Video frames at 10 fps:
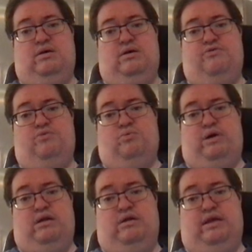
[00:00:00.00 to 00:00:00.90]
So
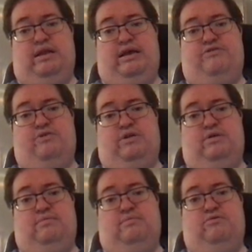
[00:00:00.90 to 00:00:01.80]
rather than actually
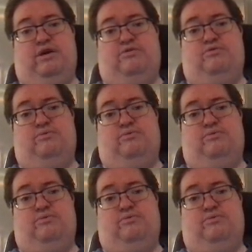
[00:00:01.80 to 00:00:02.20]
trying